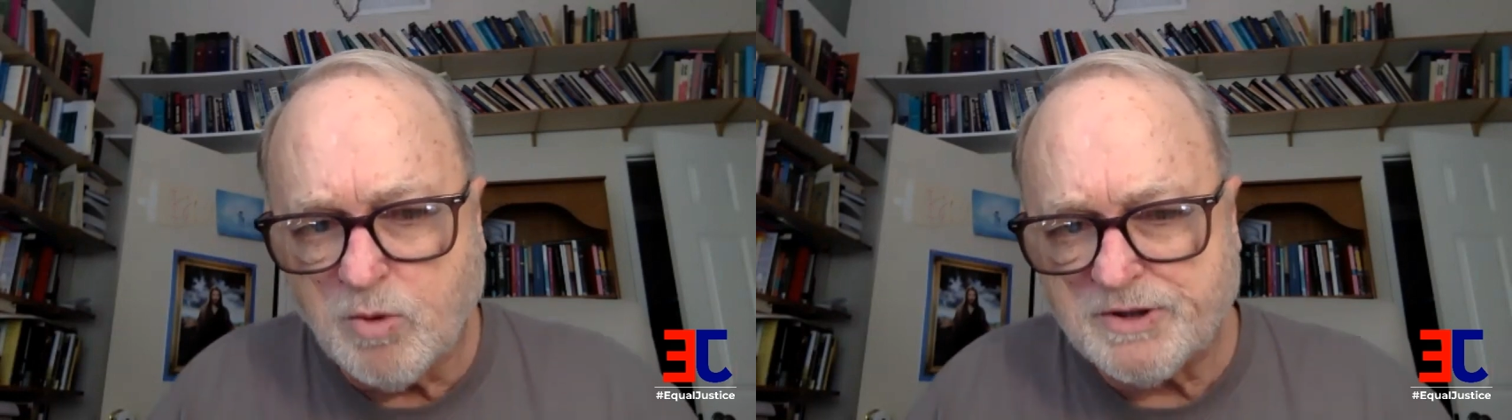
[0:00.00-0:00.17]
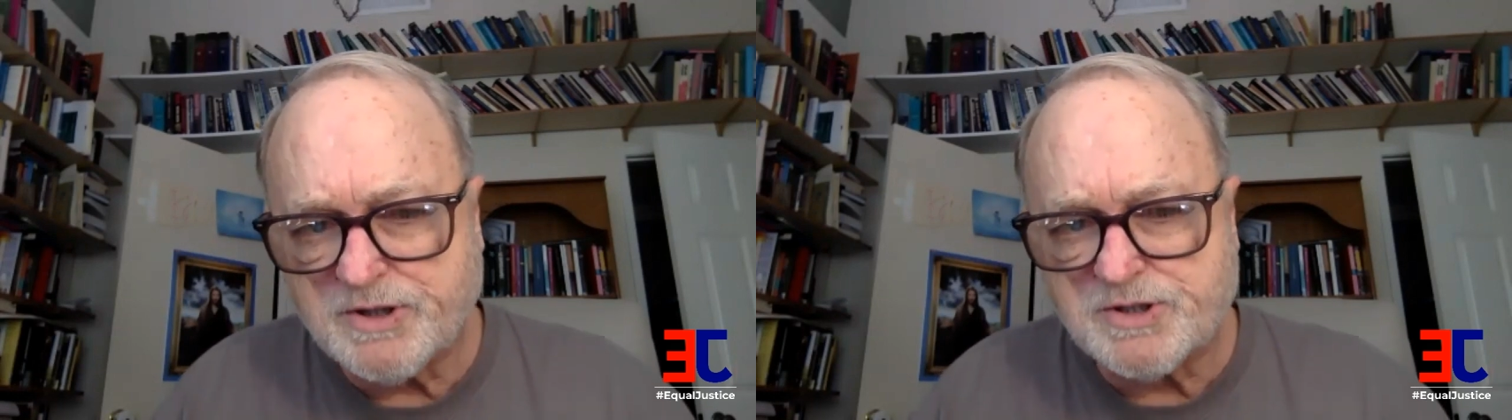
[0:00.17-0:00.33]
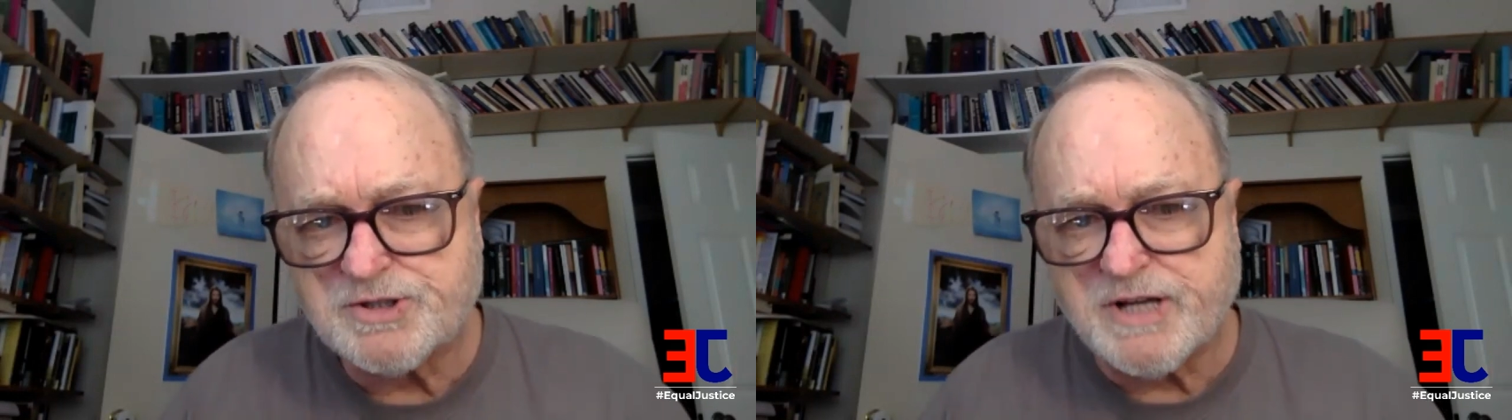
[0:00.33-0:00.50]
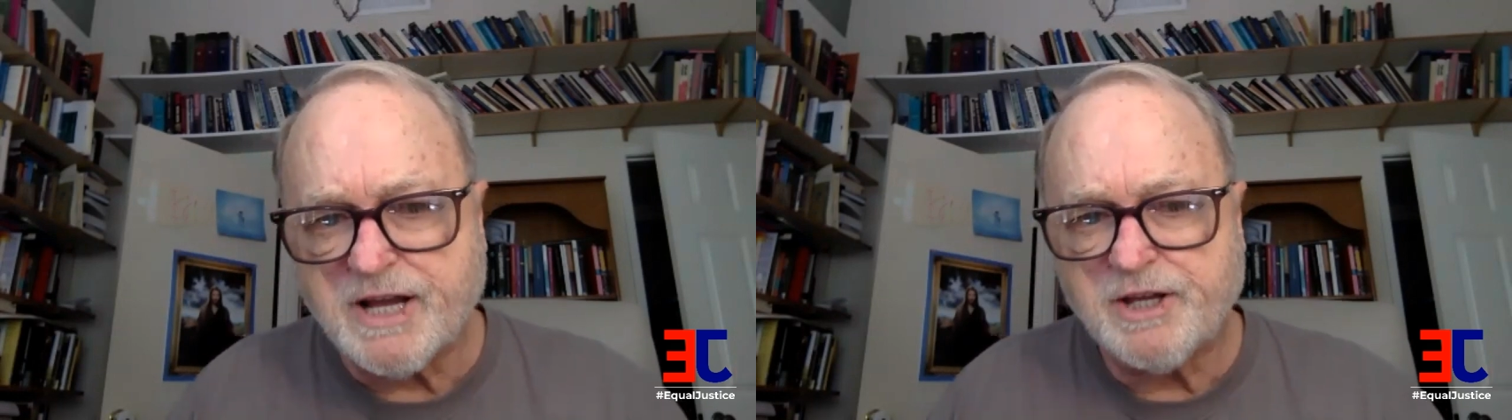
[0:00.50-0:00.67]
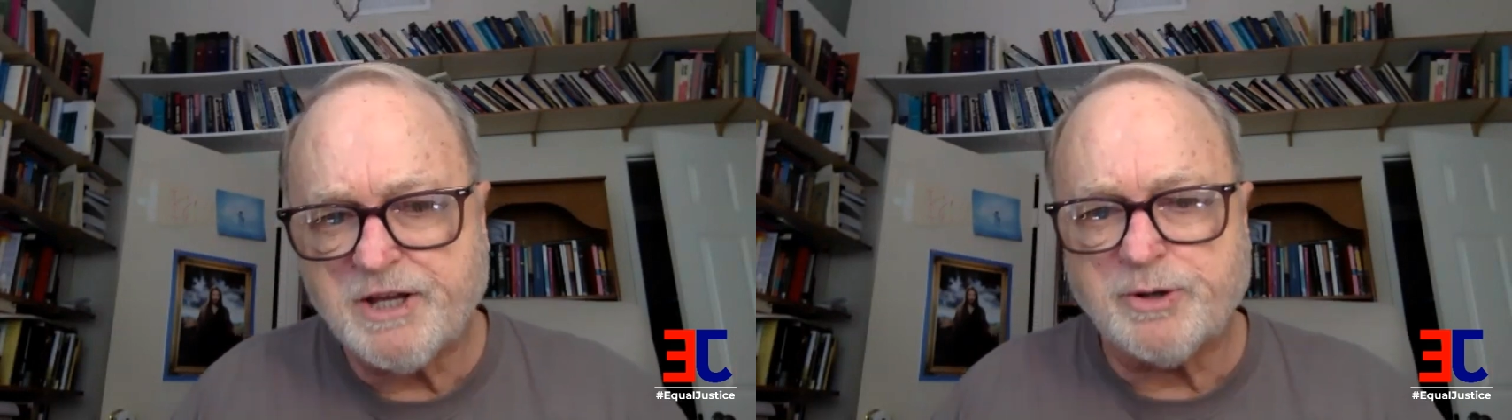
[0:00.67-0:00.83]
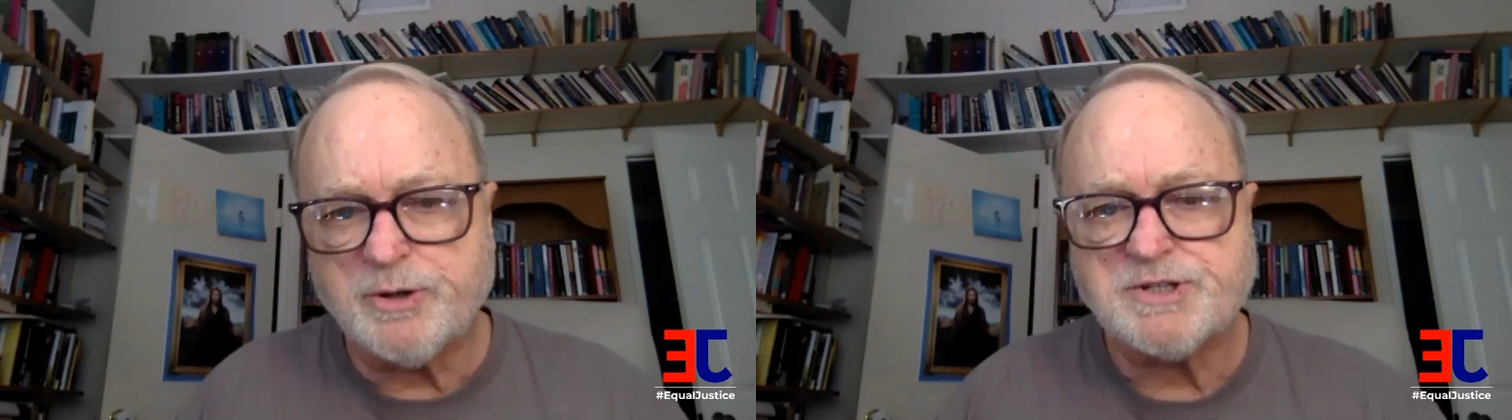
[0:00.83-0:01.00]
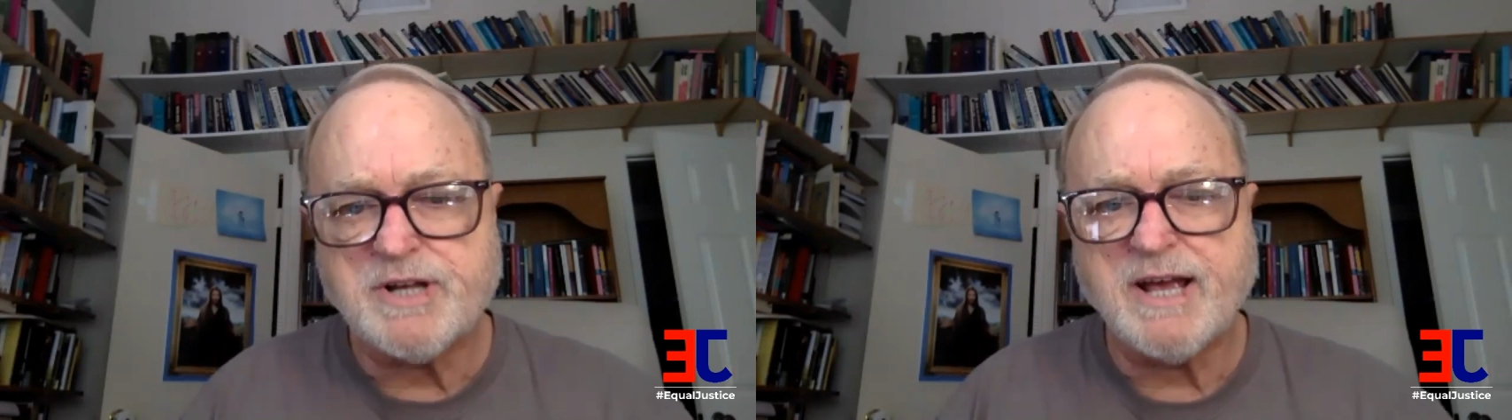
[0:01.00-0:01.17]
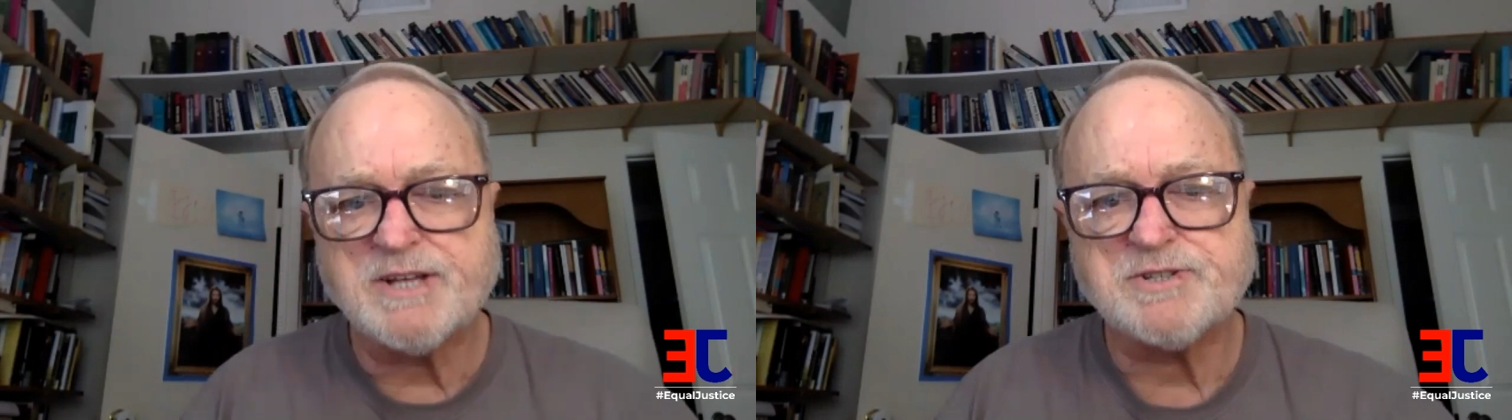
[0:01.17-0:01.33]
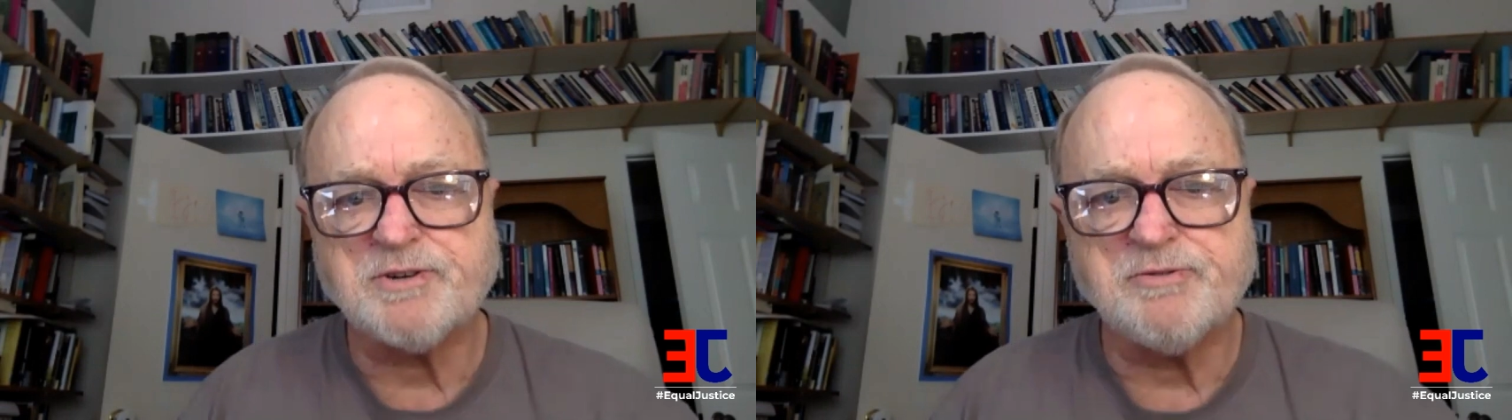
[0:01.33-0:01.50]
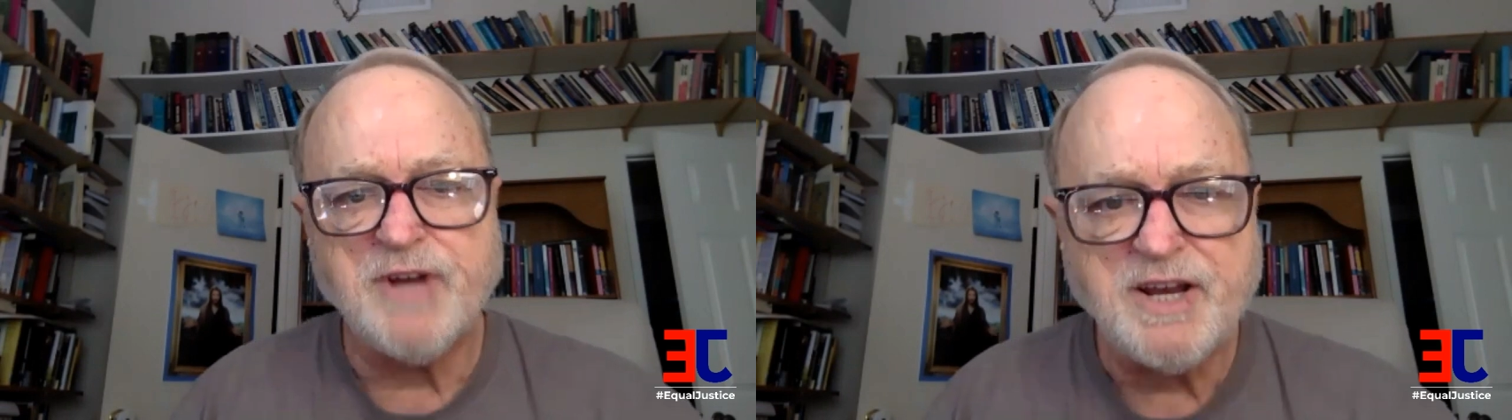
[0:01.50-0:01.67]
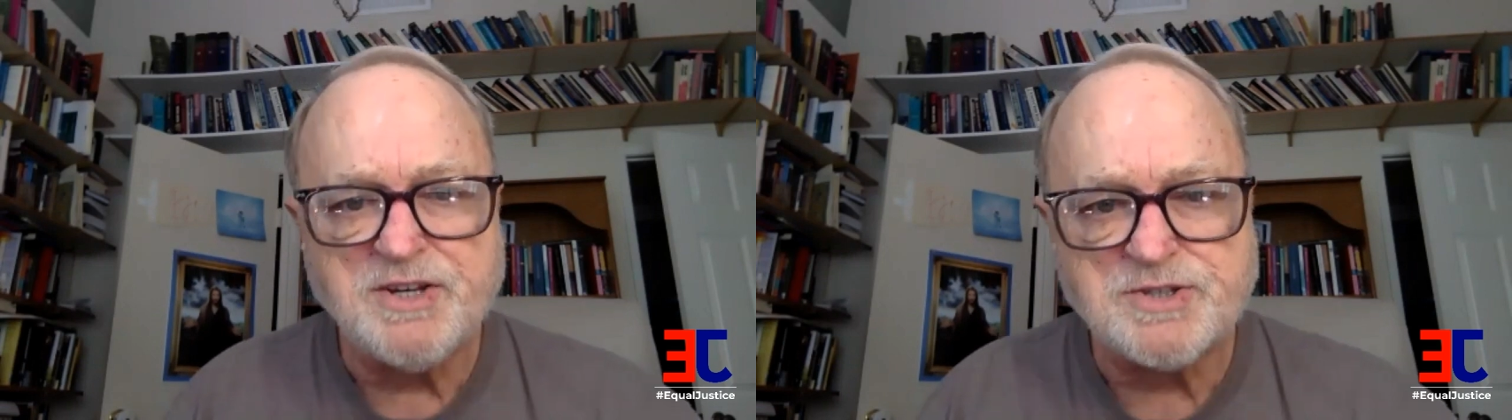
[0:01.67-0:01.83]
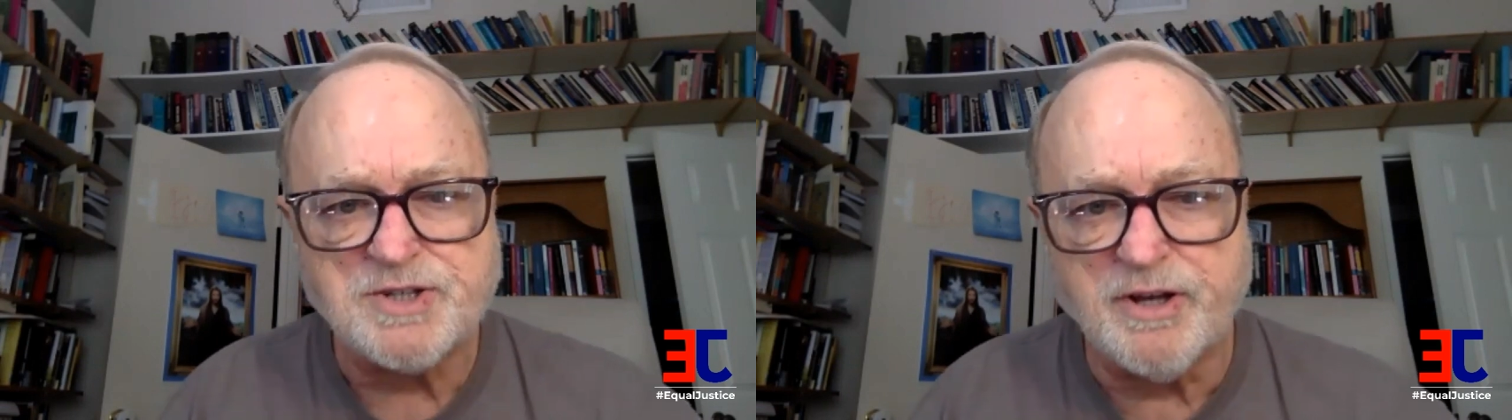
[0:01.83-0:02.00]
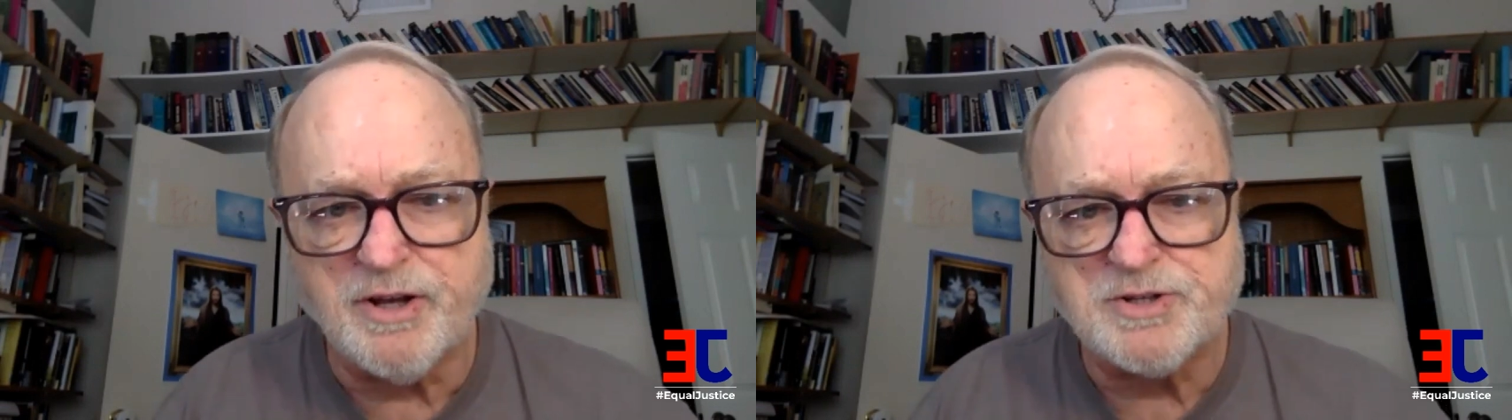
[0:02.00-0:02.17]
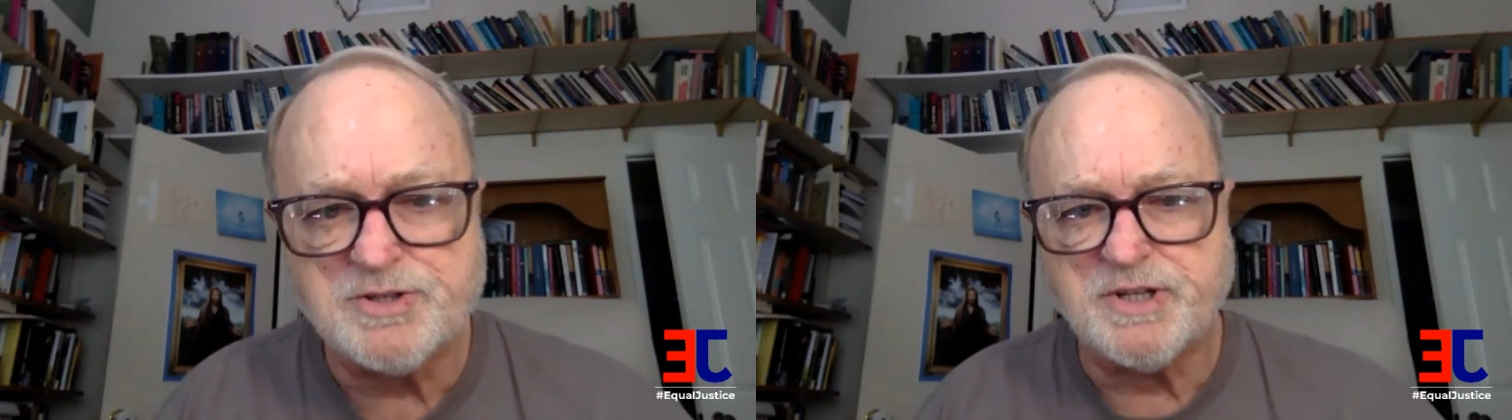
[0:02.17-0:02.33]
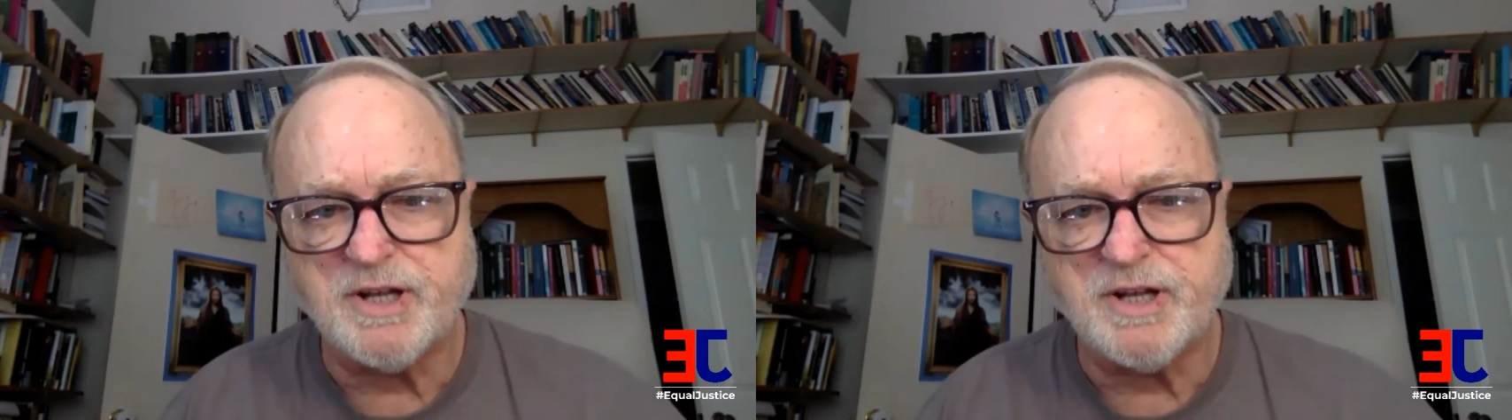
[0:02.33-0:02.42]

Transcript: the secularist has to face is